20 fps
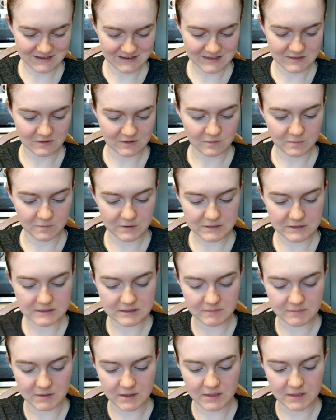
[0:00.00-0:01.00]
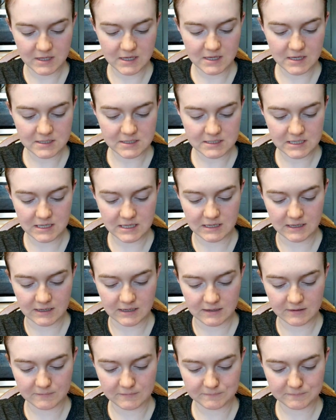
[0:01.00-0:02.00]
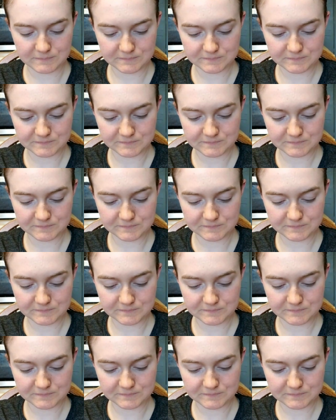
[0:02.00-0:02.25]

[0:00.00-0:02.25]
So I'll put some of these in.